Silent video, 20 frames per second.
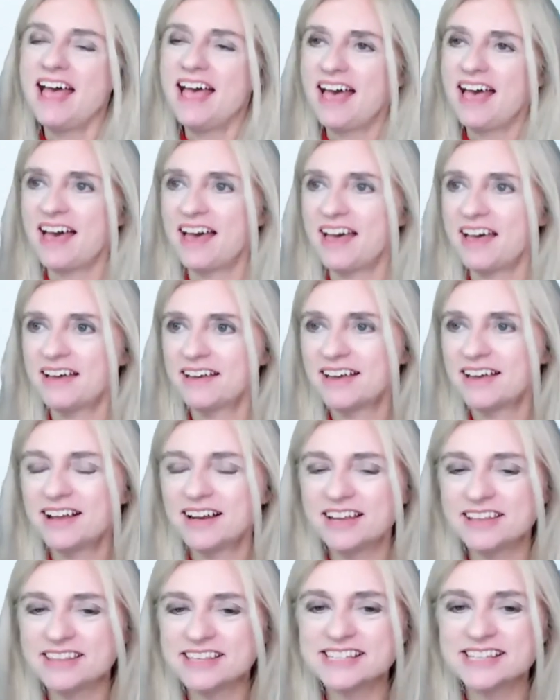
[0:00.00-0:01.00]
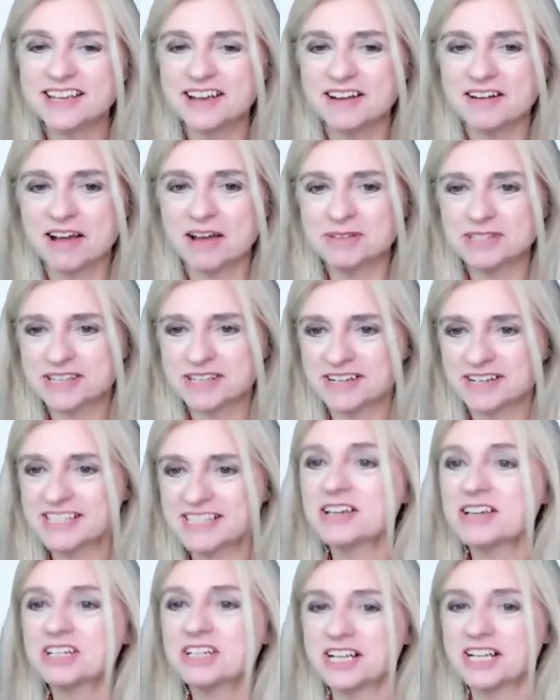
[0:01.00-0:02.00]
uh, earlier this year, I was on a
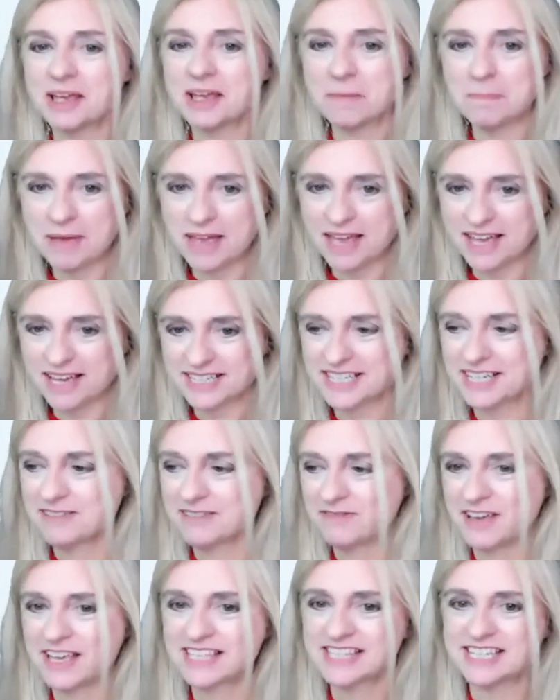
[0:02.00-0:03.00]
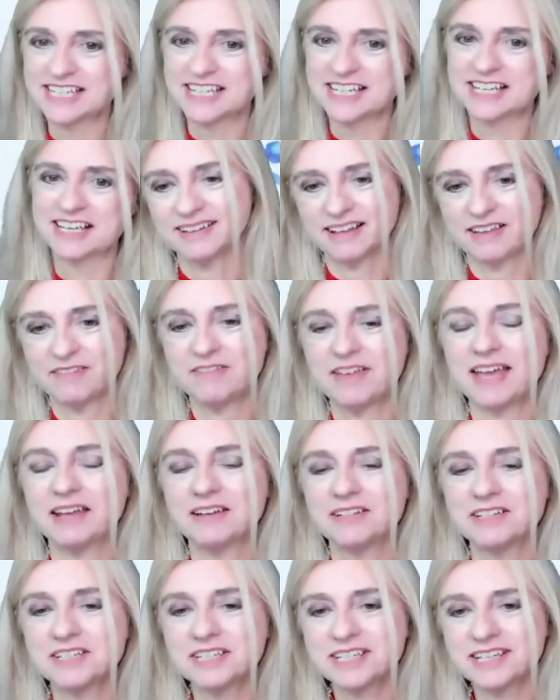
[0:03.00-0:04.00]
social impact investing
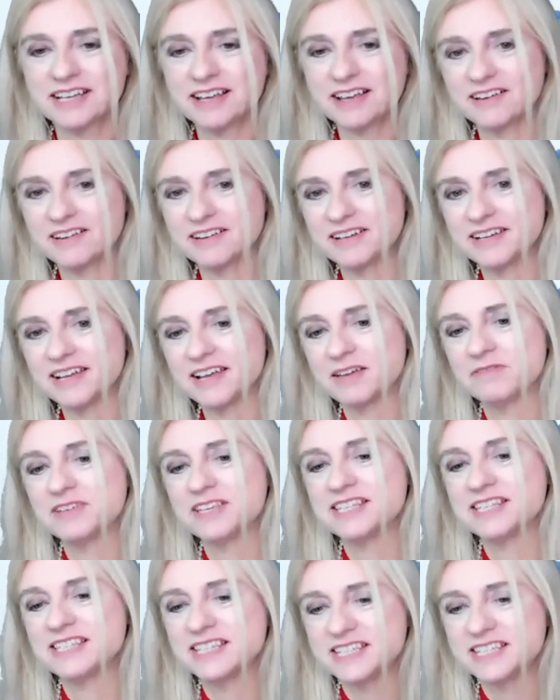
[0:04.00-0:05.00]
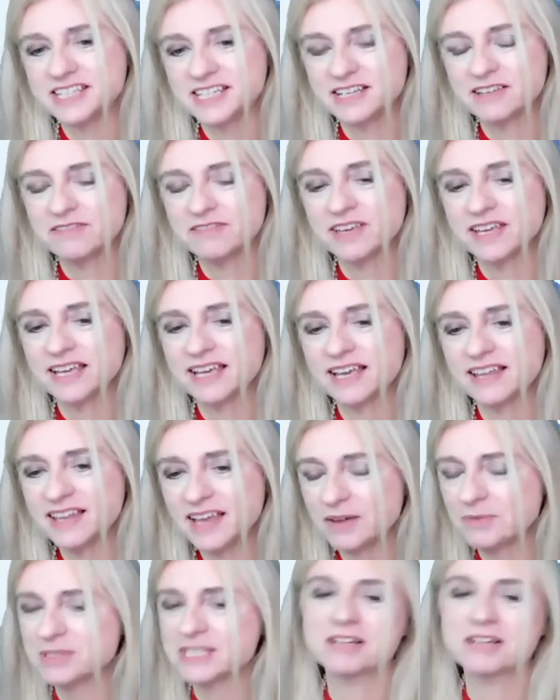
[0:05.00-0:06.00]
event on uh, VCTV, and
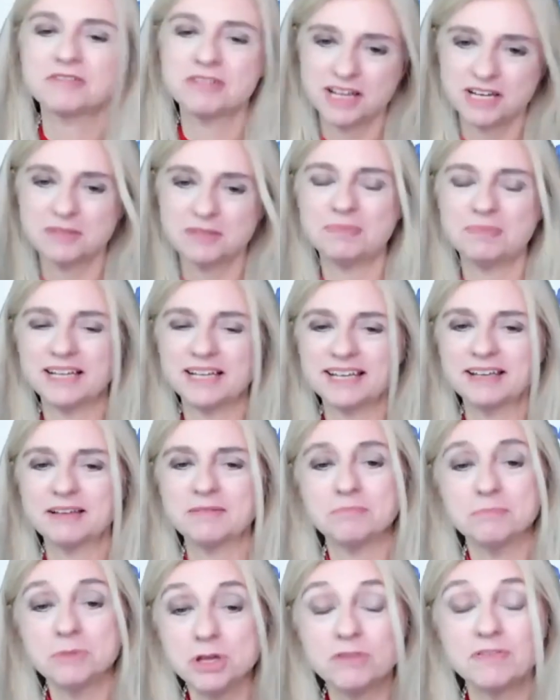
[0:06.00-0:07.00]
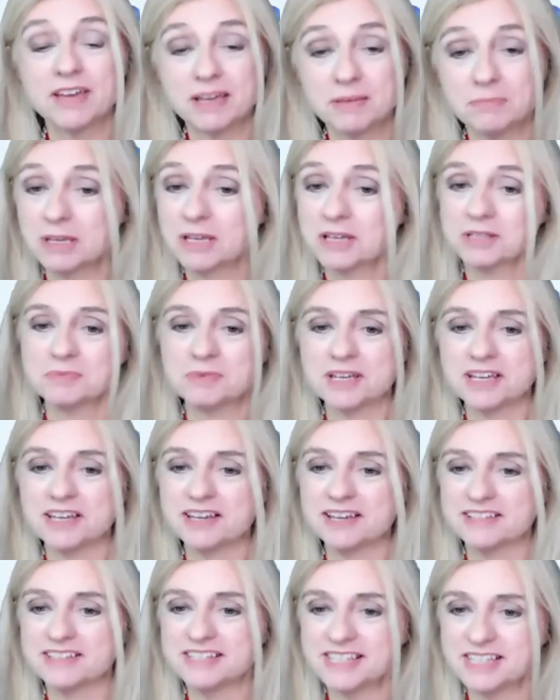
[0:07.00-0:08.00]
that was incredibly moving because we
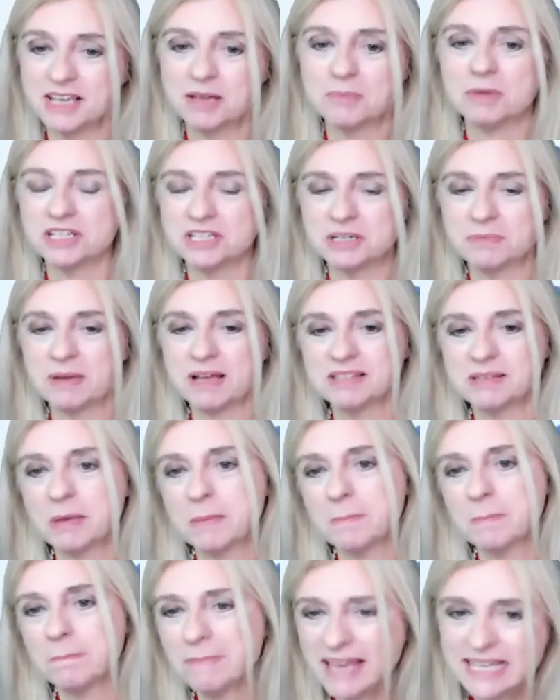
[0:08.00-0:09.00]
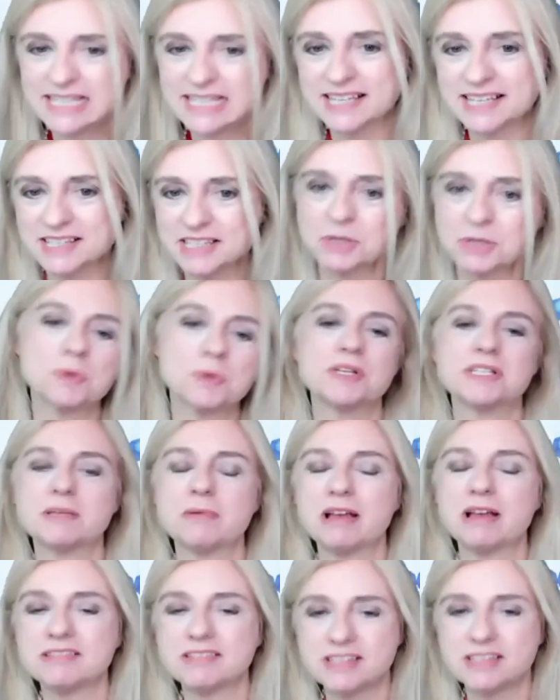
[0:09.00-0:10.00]
heard so much about some amazing stories
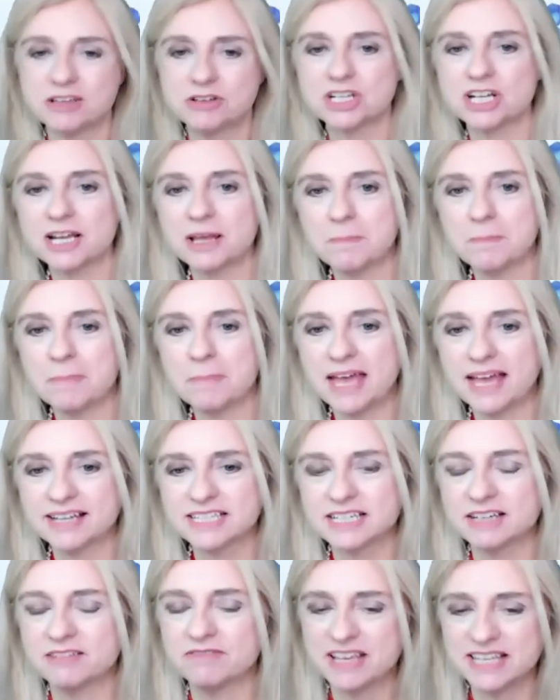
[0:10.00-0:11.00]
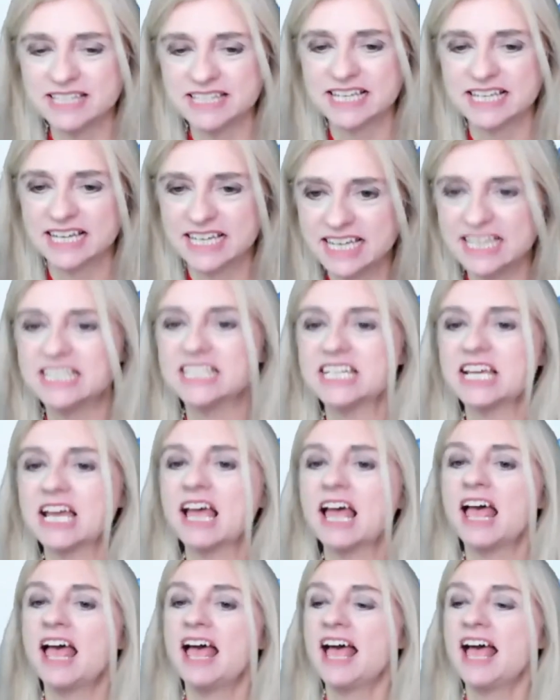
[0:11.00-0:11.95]
about social impact investing in India.